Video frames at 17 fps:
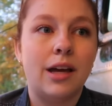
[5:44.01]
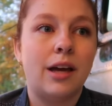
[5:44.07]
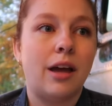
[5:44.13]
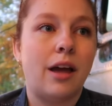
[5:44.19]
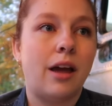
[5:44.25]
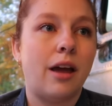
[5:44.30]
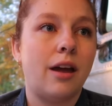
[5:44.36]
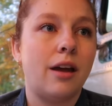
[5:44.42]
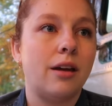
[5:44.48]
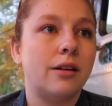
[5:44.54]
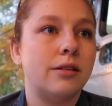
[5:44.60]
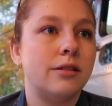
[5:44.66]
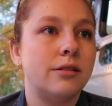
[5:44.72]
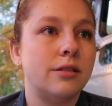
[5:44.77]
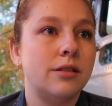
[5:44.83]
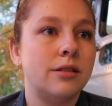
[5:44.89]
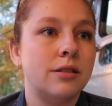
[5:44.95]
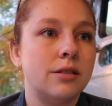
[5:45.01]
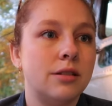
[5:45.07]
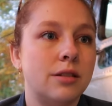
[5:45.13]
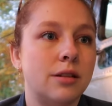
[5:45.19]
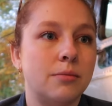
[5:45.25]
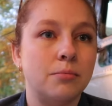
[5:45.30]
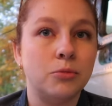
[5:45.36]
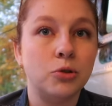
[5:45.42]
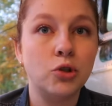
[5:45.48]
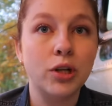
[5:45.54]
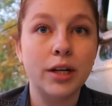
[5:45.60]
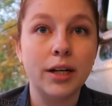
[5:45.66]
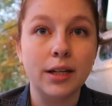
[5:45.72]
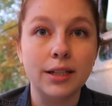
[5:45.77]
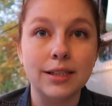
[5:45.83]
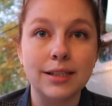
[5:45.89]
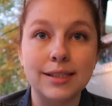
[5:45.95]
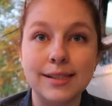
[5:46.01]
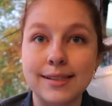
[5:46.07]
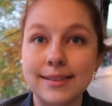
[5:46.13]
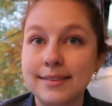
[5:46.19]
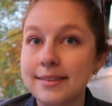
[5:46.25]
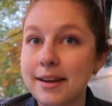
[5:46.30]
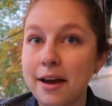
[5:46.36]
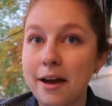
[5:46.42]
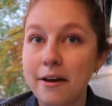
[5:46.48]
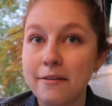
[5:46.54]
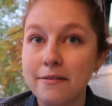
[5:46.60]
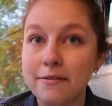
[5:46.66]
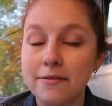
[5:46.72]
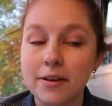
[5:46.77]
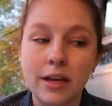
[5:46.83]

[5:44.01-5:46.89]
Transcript: and some drinks and stuff